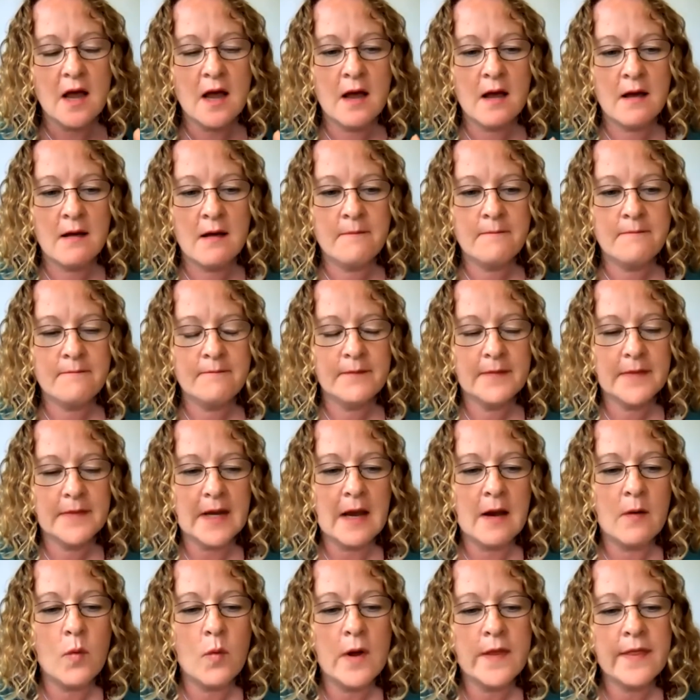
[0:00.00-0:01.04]
And
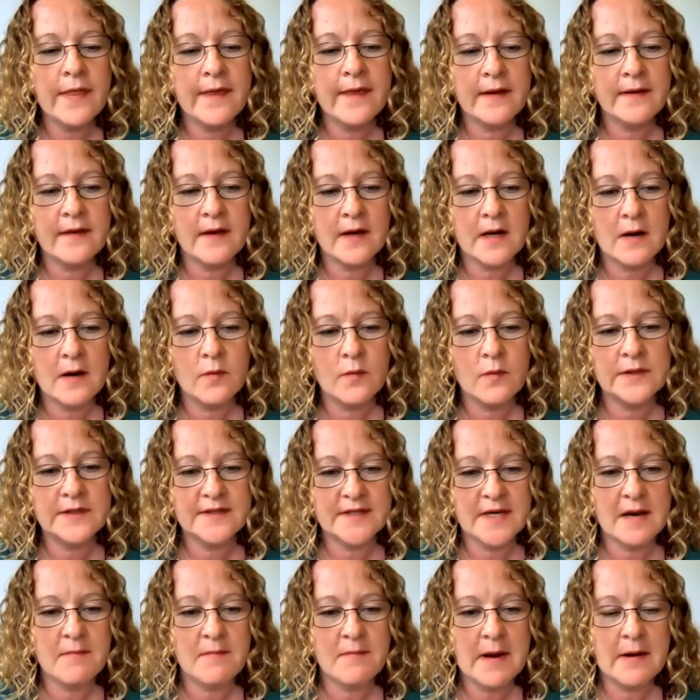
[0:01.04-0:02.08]
one thing that I would
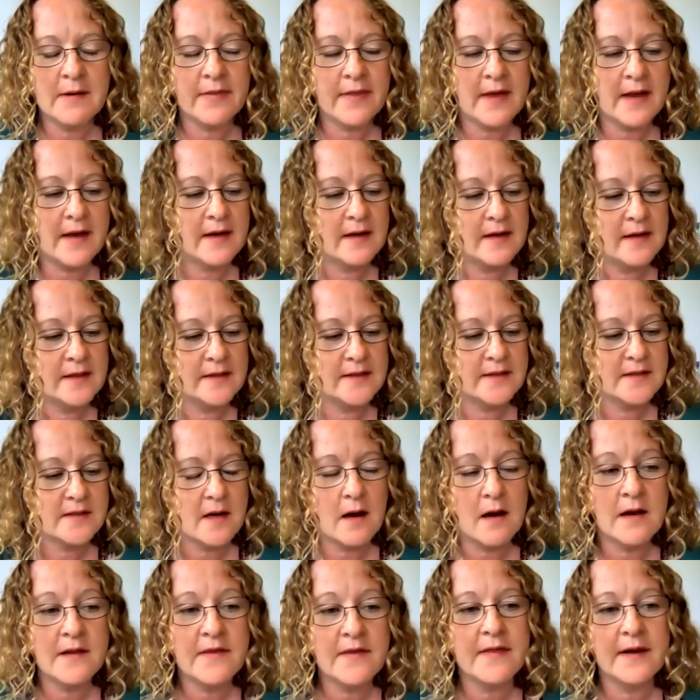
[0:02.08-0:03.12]
say about that
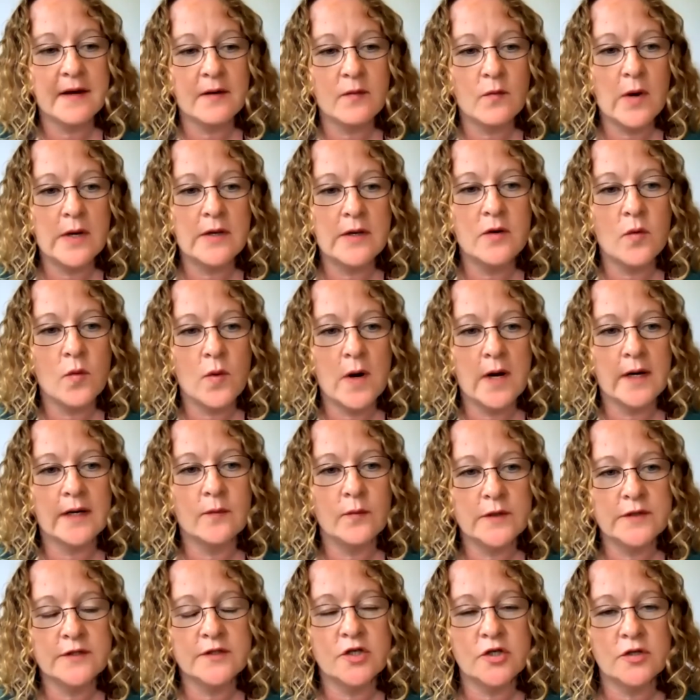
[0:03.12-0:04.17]
is, I think when you're
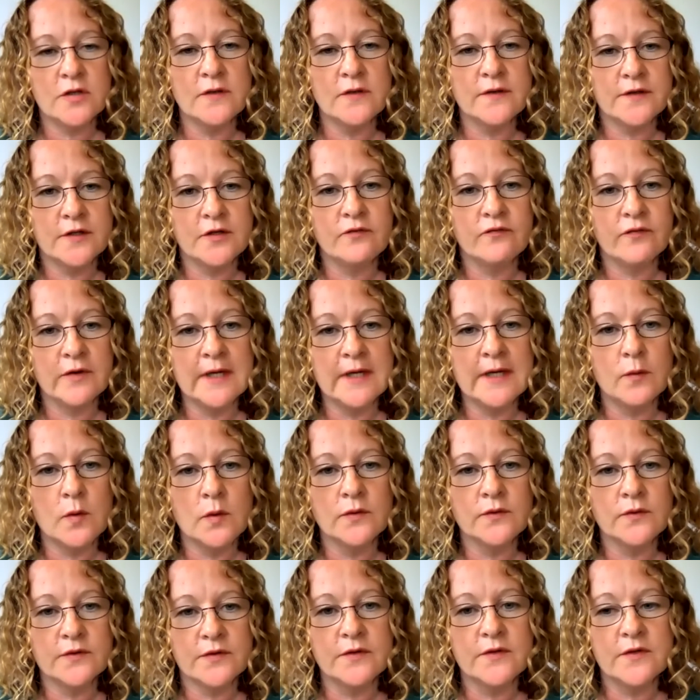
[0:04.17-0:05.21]
working with students, you really
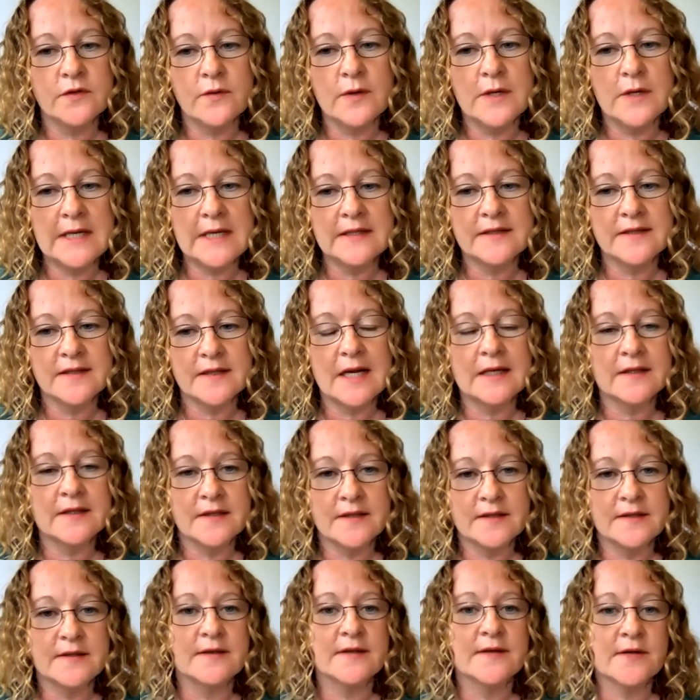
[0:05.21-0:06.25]
want to do a needs
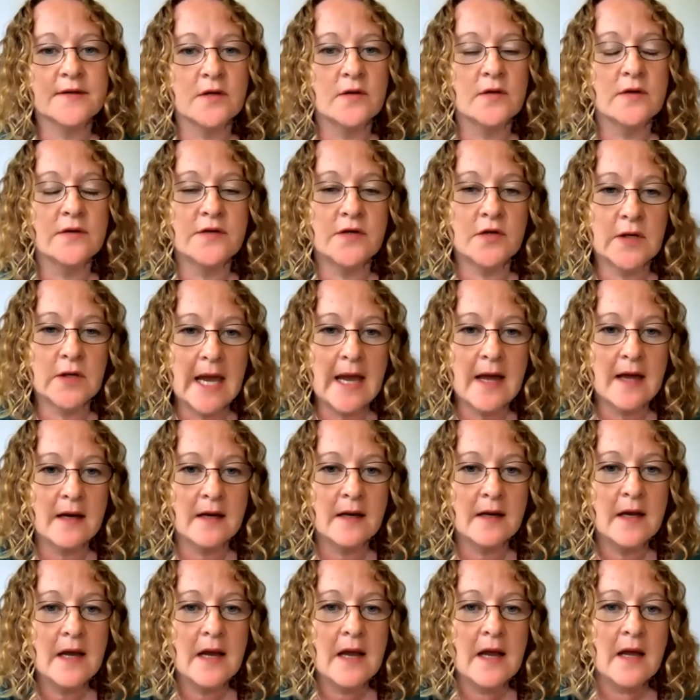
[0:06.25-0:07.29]
analysis as soon as you
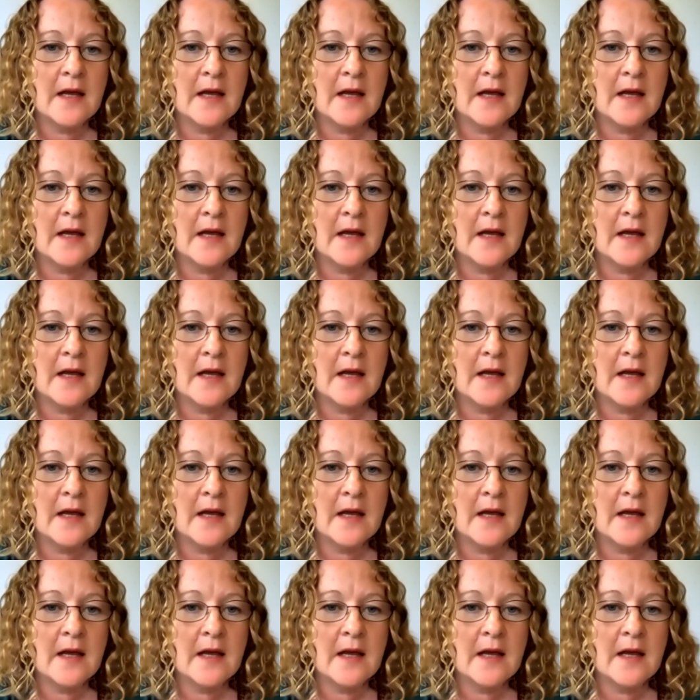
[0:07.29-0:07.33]
can.